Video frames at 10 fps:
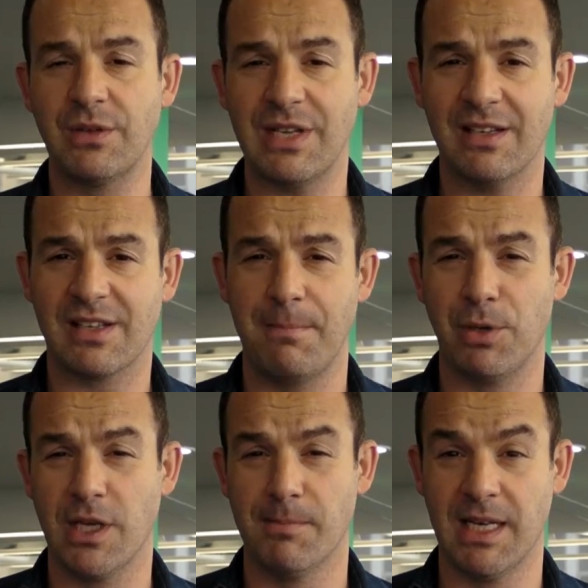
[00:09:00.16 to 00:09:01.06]
tax gain
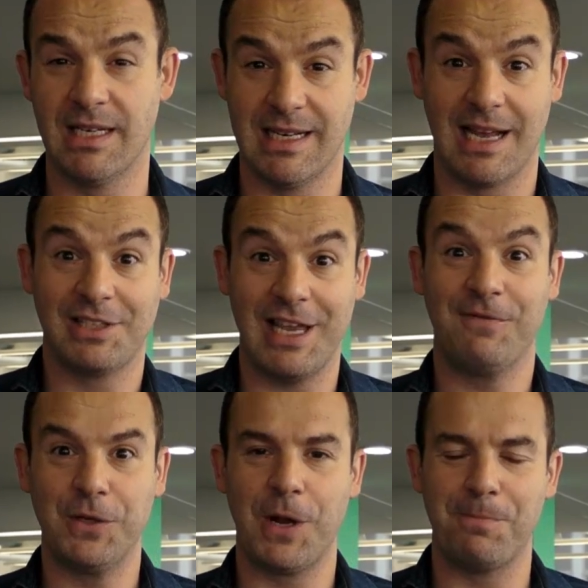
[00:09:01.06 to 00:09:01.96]
putting your money in an ISA if
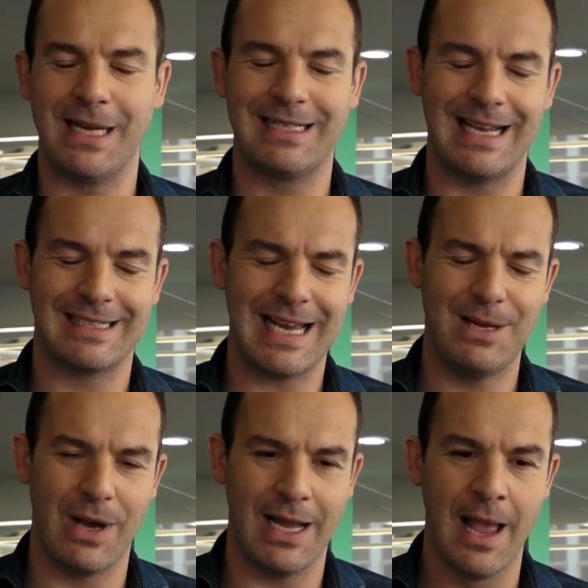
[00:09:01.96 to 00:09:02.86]
you don't pay tax
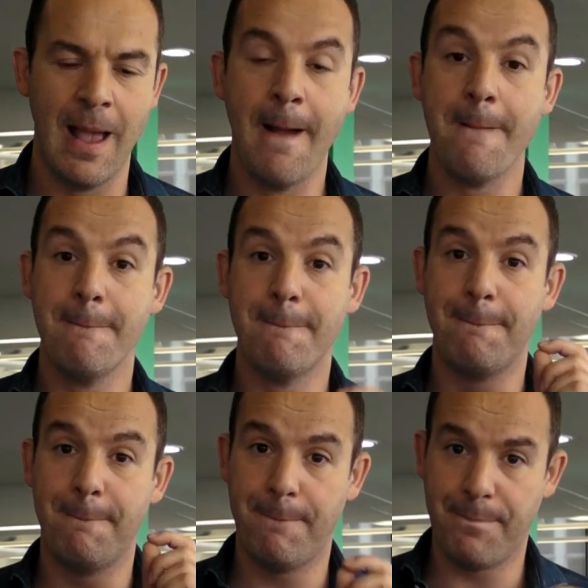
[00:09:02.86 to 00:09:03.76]
anyway.
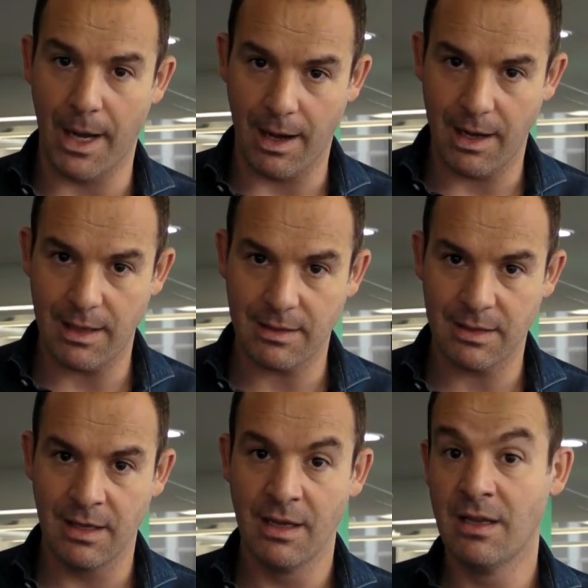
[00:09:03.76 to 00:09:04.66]
But
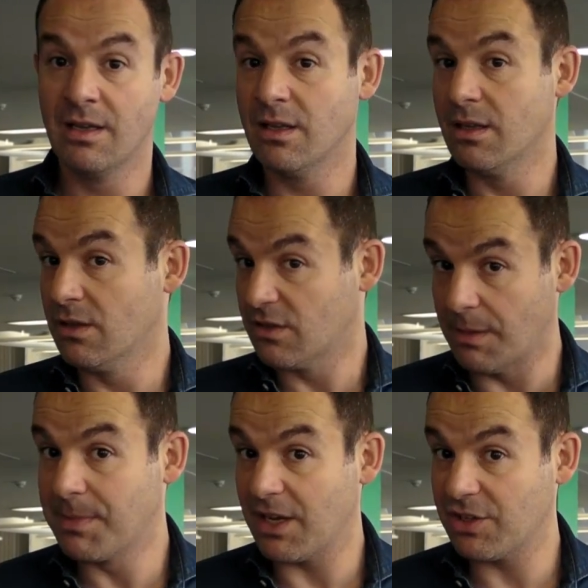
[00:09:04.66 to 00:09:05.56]

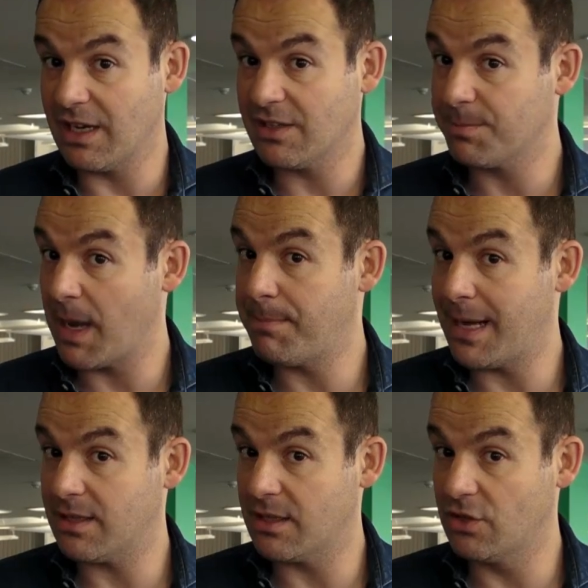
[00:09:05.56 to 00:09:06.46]
some cash ISAs pay
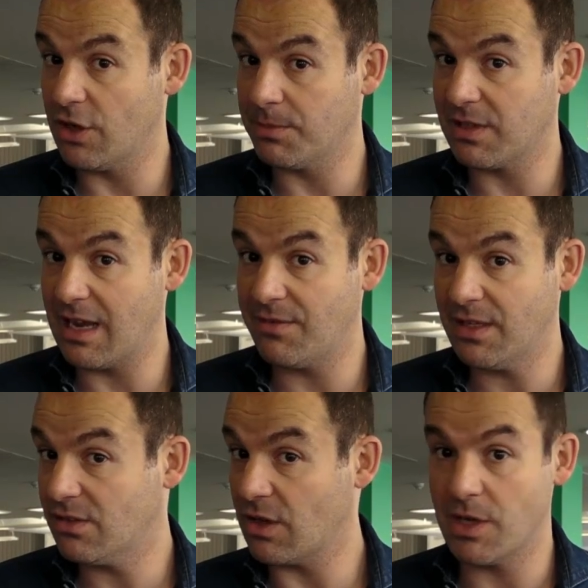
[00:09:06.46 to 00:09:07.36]
better than top
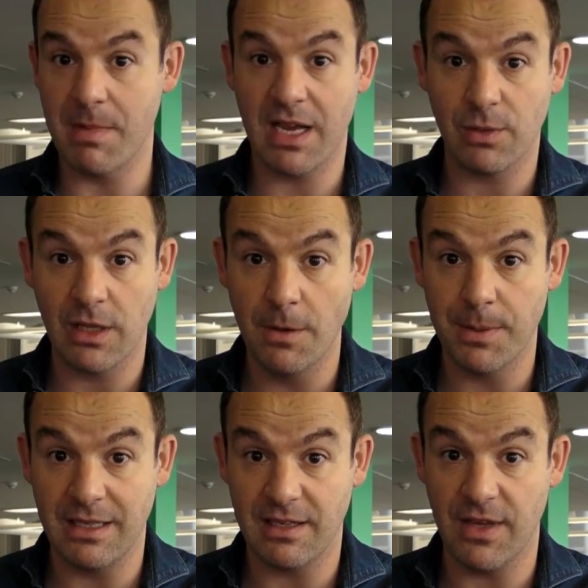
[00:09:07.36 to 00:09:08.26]
savings, so you may as well
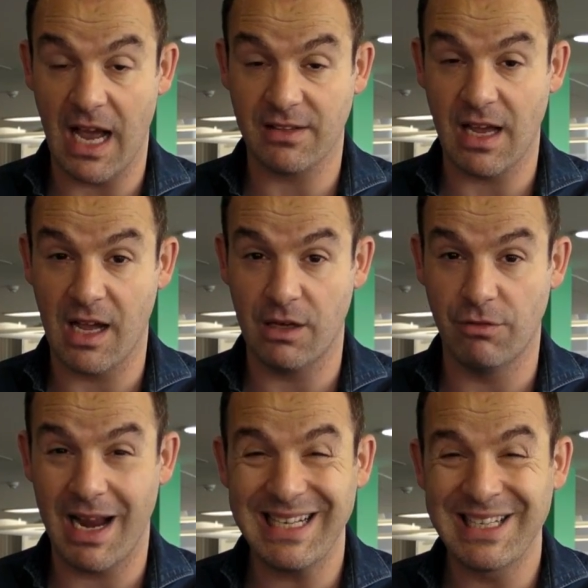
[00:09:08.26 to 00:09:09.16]
open it if it has a higher
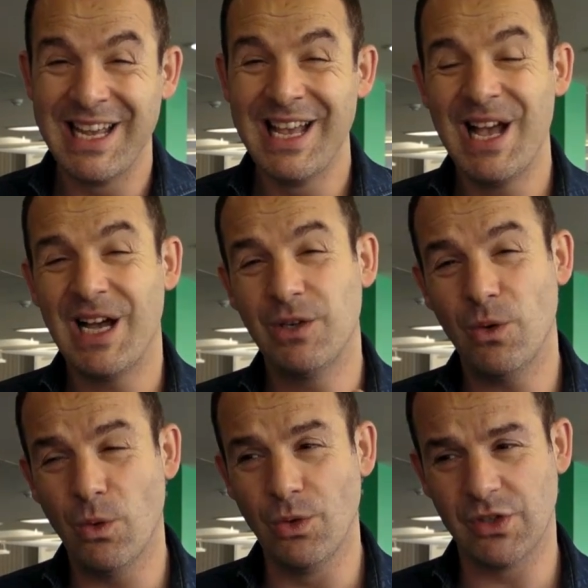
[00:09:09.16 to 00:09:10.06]
rate. And
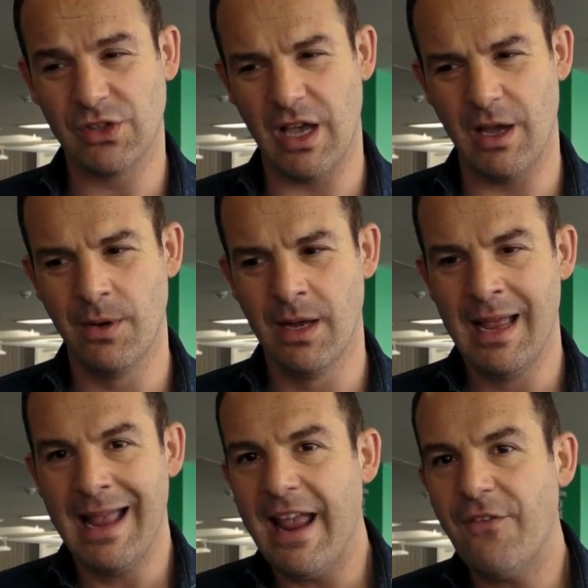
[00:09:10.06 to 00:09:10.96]
also,
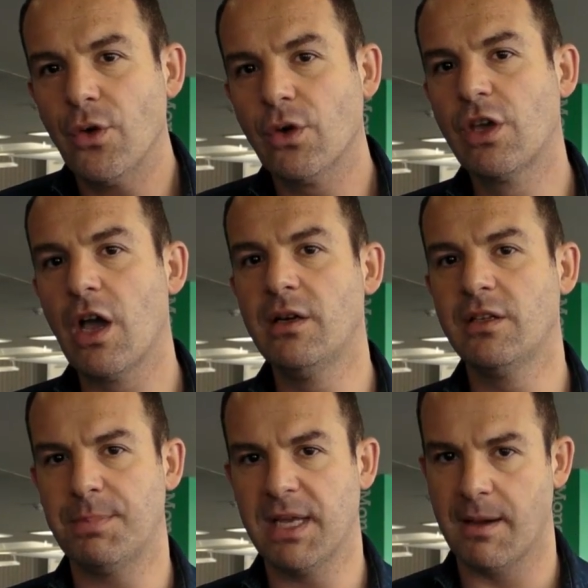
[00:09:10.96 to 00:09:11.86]
if you're going
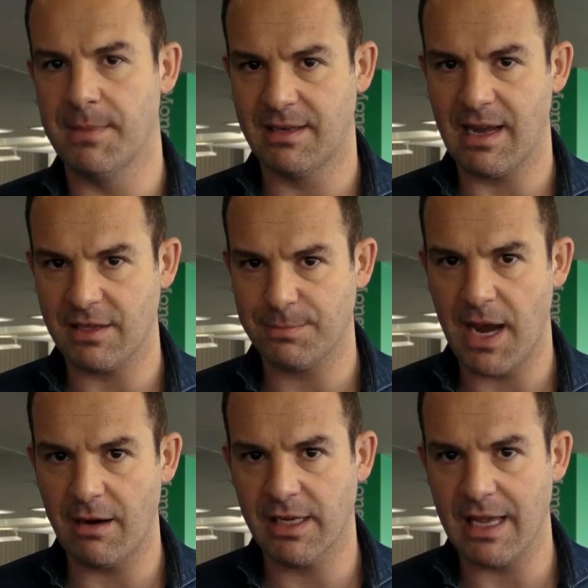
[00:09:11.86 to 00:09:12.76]
to become a
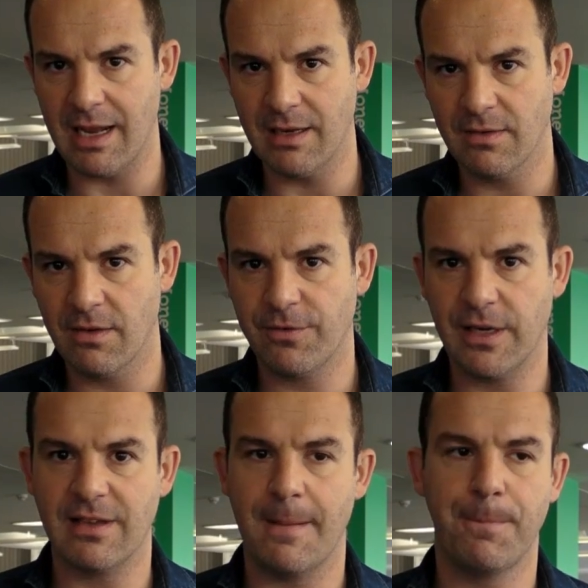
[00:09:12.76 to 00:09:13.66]
taxpayer again, for
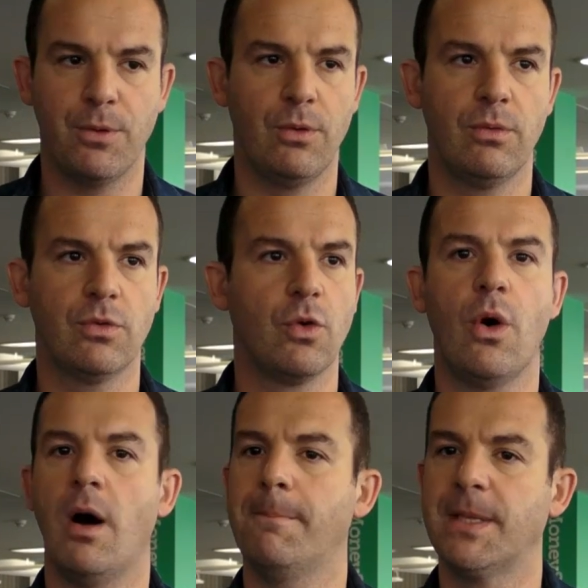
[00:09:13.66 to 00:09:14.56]
example,
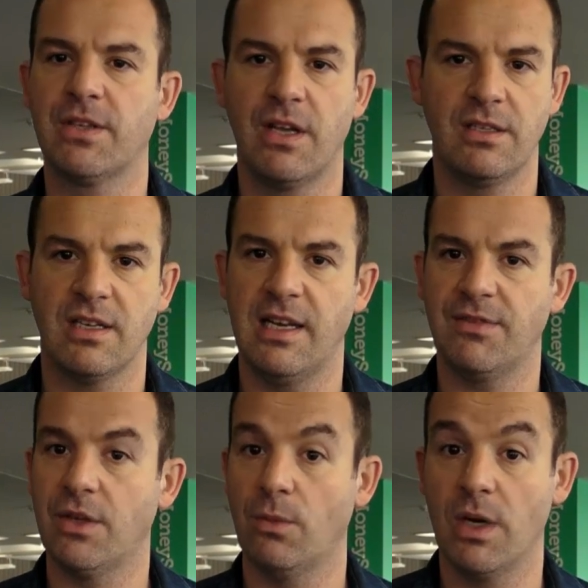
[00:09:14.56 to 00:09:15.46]
you're on maternity leave
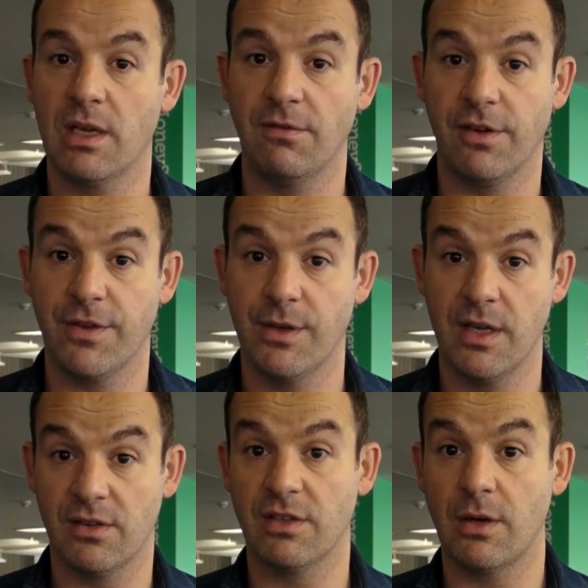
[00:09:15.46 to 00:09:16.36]
and not working for a few
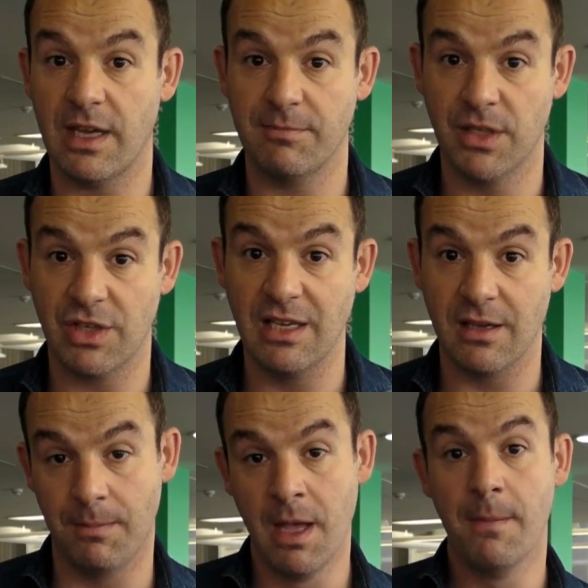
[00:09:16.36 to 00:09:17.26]
years and don't have much
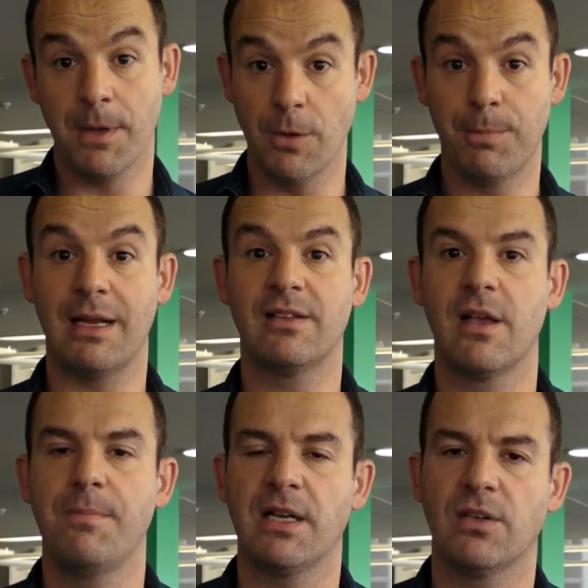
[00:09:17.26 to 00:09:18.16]
income, but you plan to
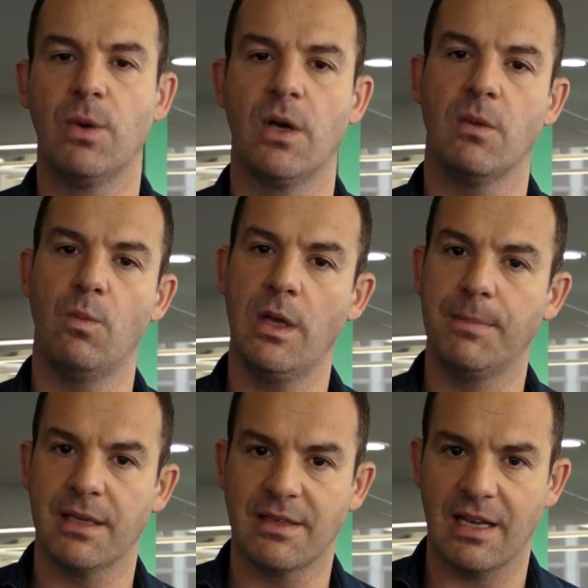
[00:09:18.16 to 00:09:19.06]
go back to work and will
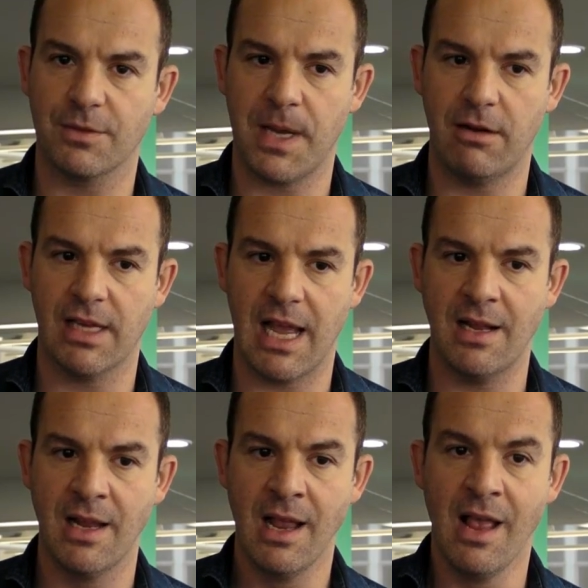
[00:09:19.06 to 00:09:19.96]
be a taxpayer
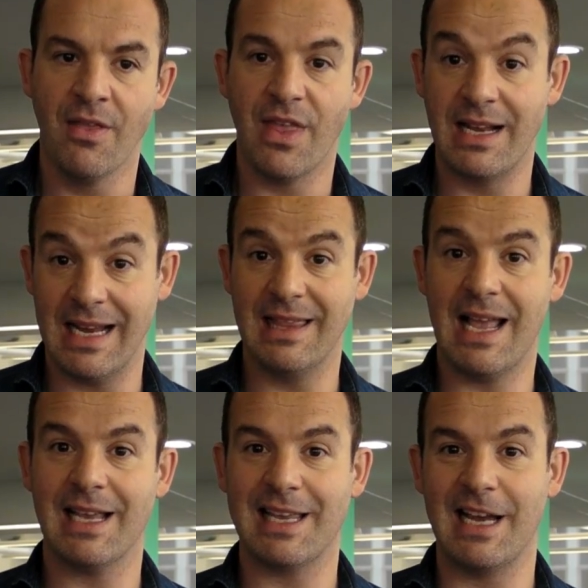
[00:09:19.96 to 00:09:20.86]
again, then in
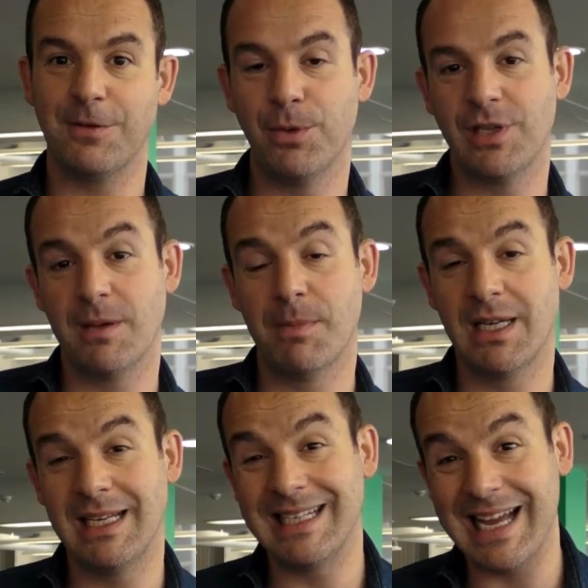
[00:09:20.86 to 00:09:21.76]
that case, putting your
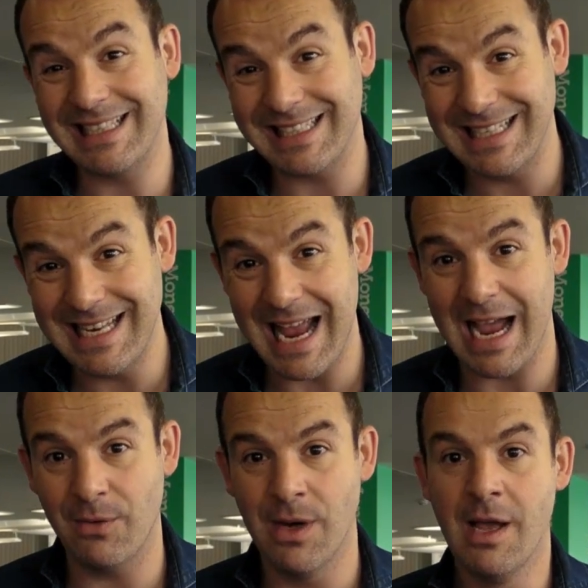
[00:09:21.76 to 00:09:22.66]
money in an ISA
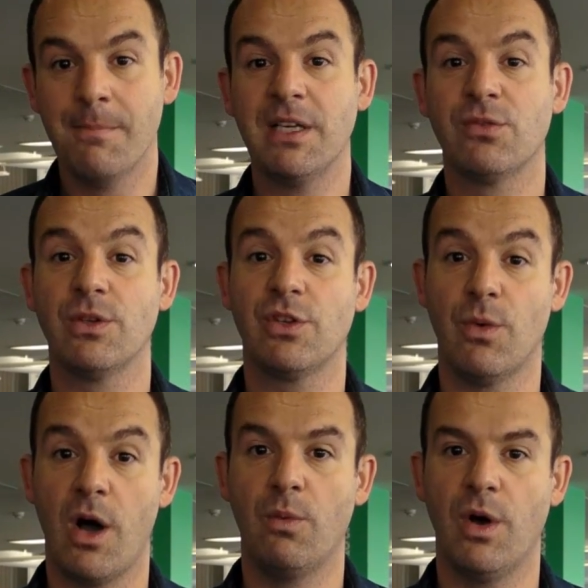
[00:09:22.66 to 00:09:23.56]
now means once you
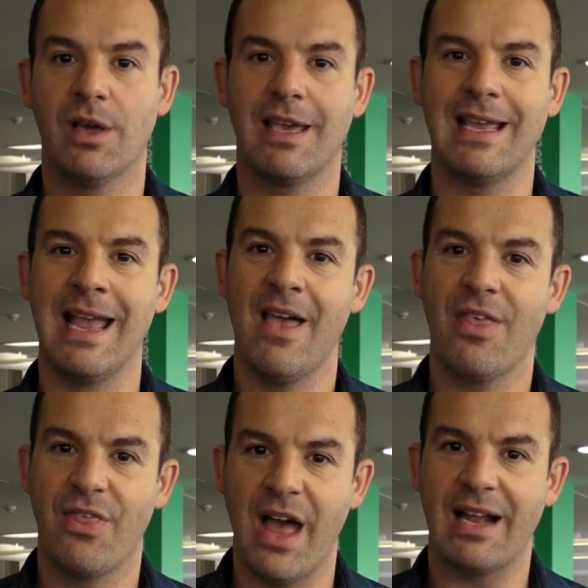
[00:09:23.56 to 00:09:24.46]
are working,
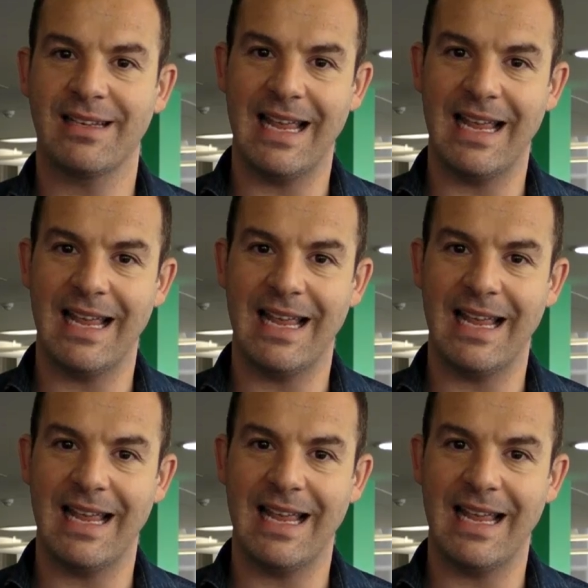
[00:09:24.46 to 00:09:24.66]
that